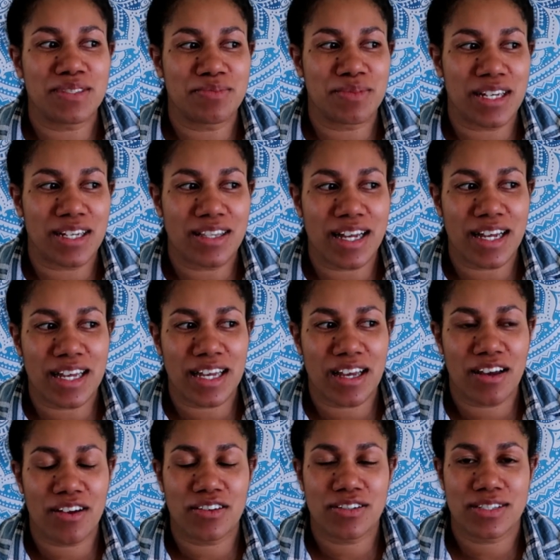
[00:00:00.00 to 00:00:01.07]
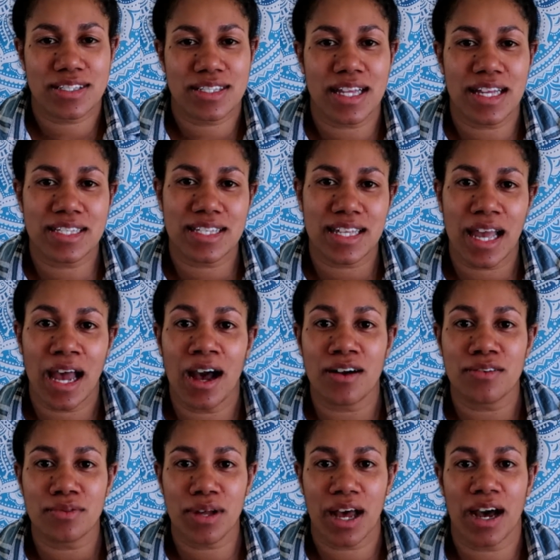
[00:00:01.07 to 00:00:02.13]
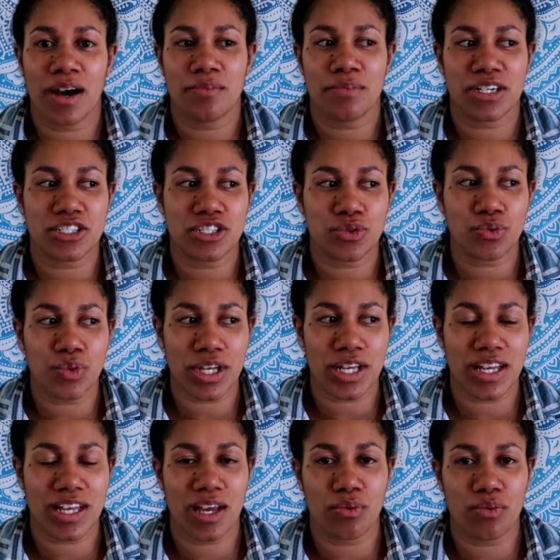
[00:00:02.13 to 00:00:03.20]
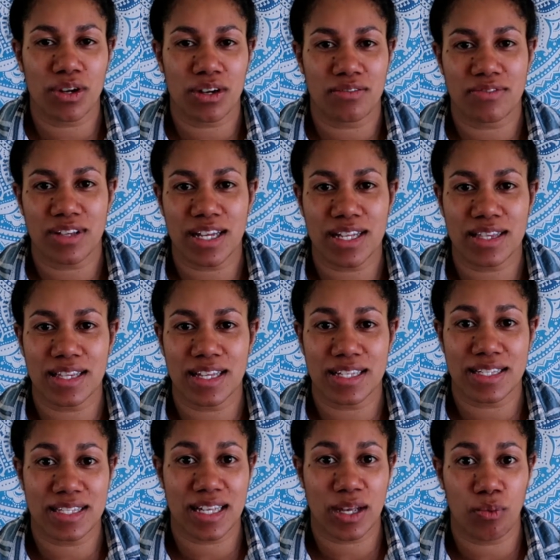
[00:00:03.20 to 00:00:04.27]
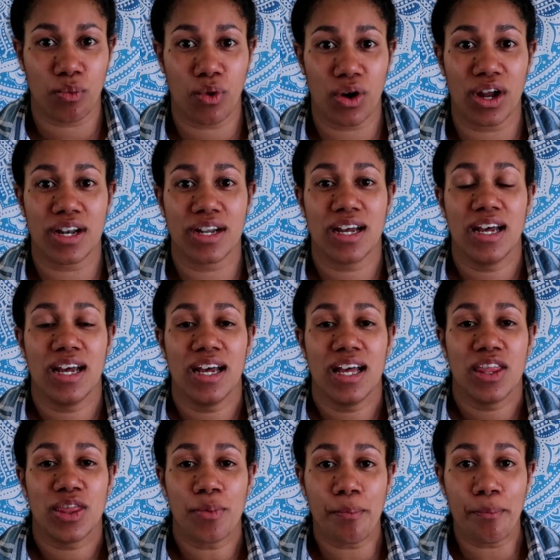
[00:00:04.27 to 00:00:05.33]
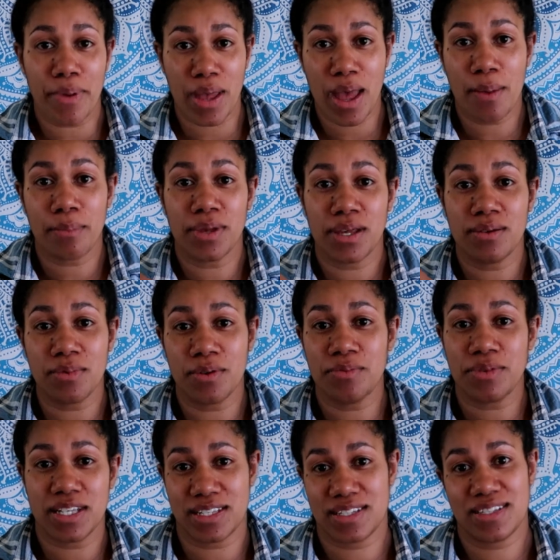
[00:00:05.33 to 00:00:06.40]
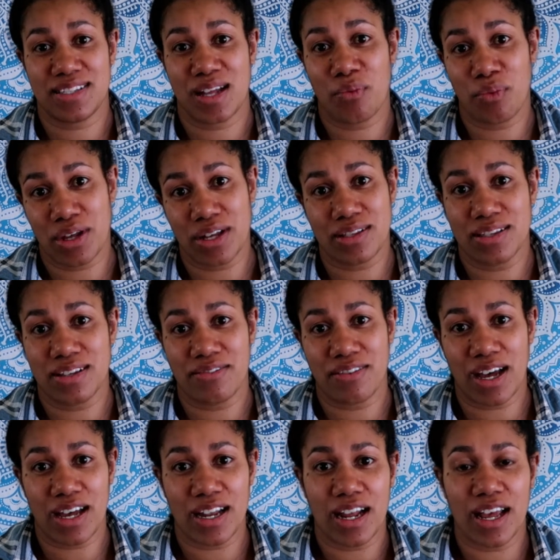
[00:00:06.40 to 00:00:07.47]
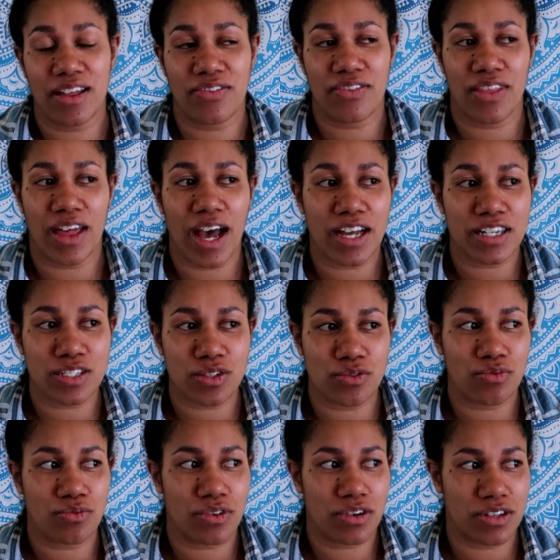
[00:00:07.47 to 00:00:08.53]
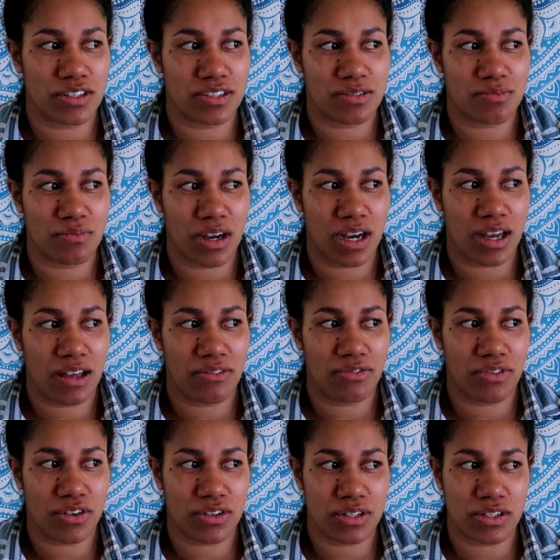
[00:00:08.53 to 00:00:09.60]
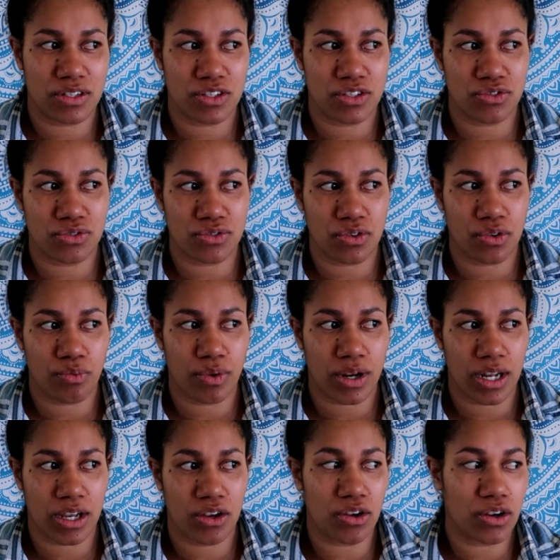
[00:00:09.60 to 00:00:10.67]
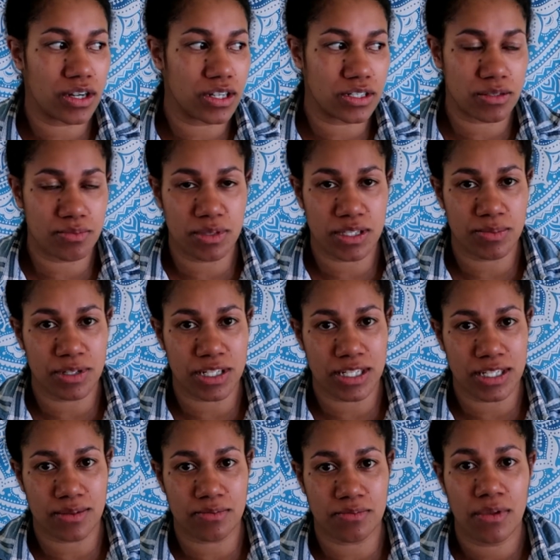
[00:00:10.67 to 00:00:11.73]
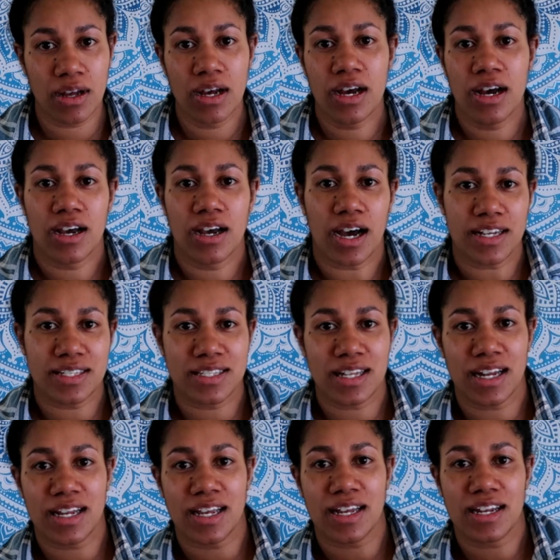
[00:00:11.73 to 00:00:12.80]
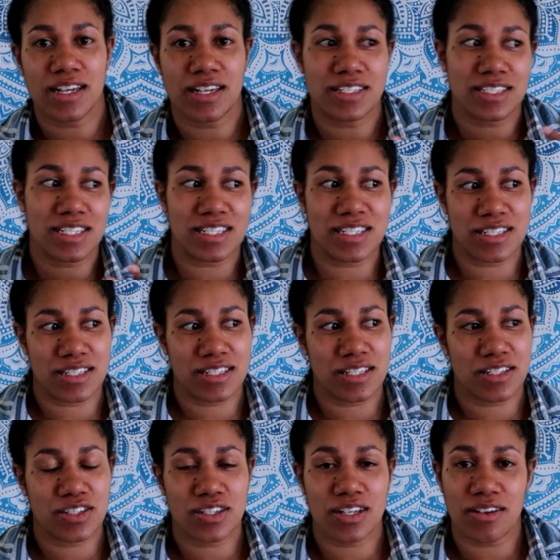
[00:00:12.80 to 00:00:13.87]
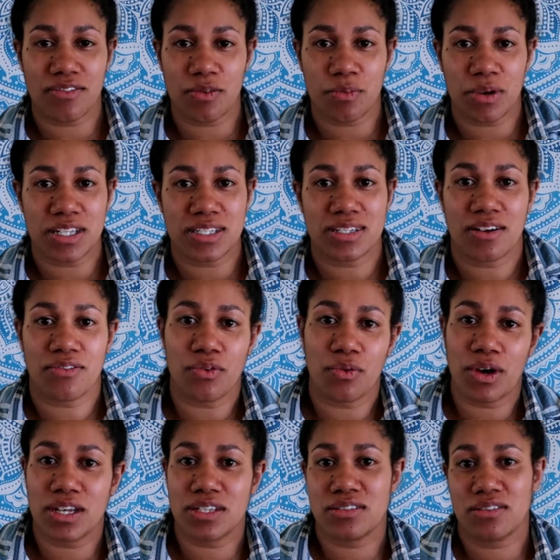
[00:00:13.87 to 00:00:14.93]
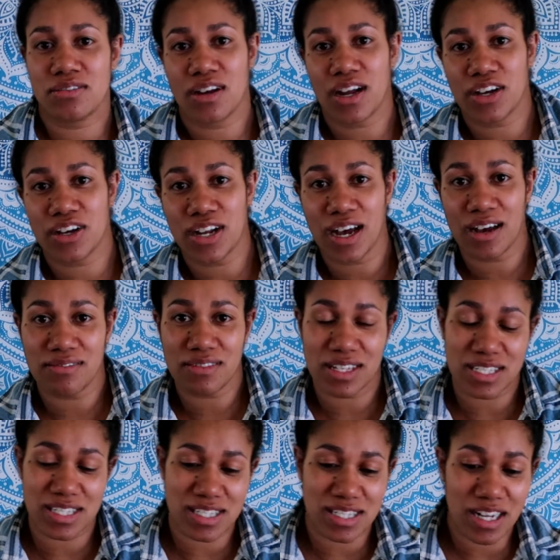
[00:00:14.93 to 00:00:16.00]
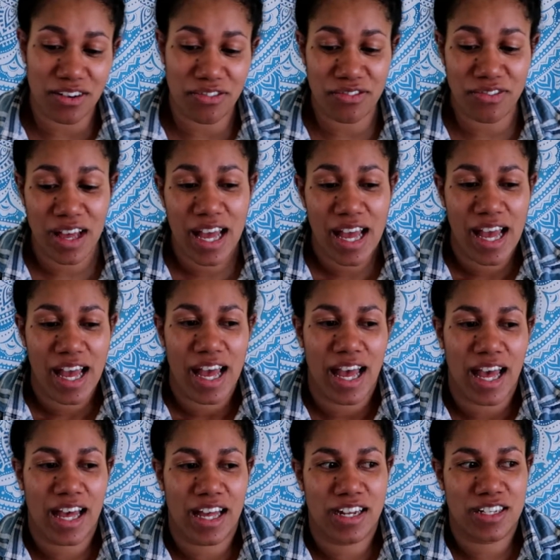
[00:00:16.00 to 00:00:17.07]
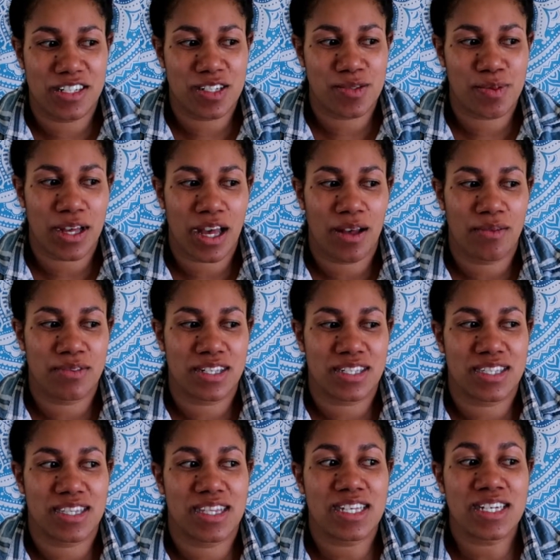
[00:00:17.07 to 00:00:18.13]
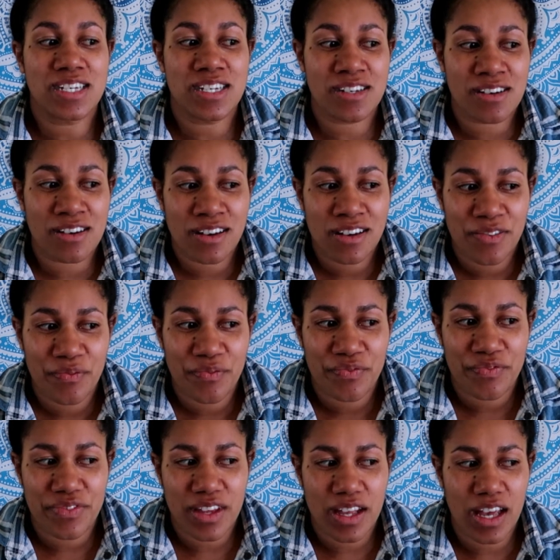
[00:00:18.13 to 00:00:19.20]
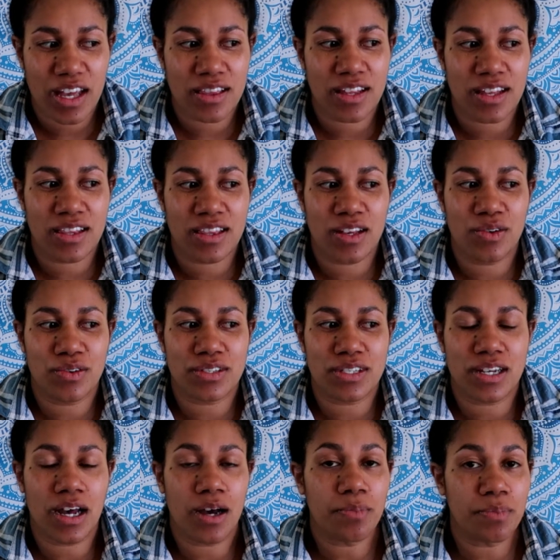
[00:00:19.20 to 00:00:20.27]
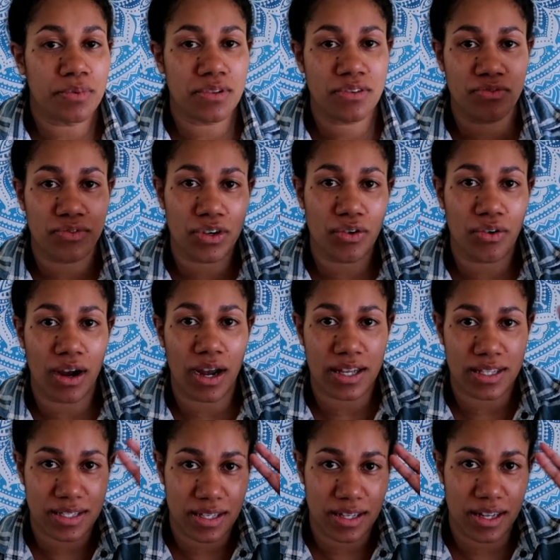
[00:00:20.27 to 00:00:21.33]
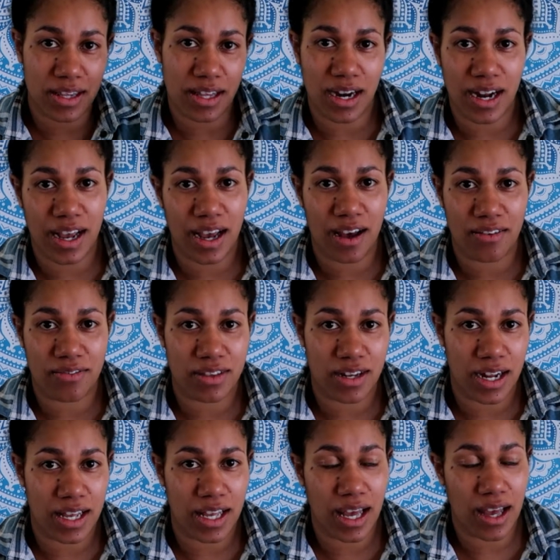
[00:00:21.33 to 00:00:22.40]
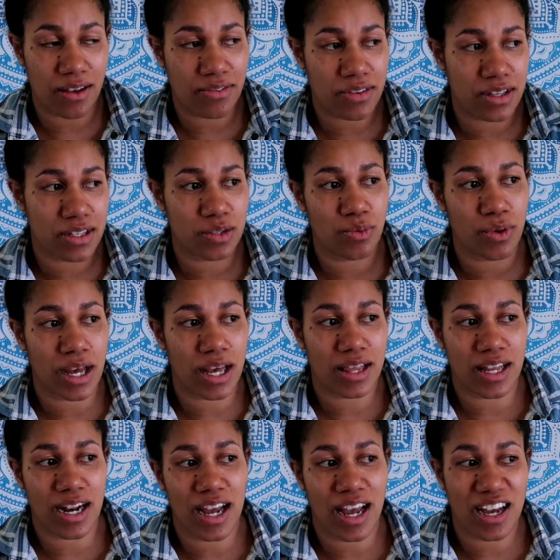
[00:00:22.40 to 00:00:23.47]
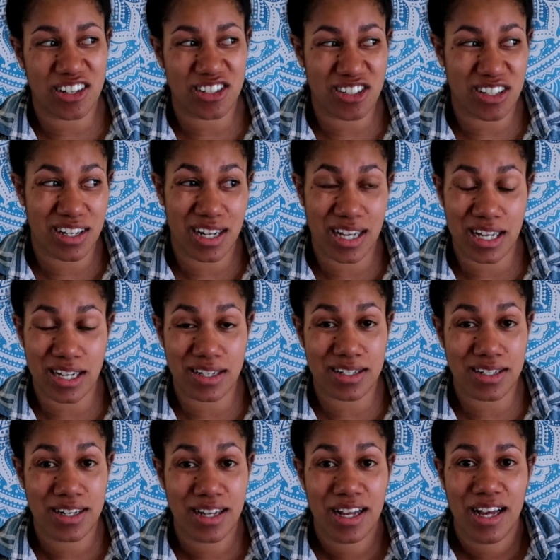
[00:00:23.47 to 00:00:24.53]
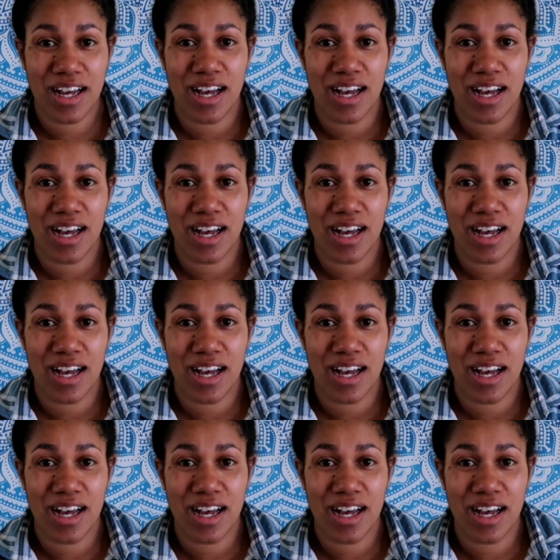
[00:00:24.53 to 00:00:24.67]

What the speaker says: to me. Like, let's see how much we can get rid of. Like, let's see what the bare minimum is that we can live at. And that was my first initial thought when I got into minimalism. I started getting addicted to giving my stuff away so that I could have less stuff, and it just became this thing. And then there was a couple of regrets that I have, that I gave things away that I actually needed.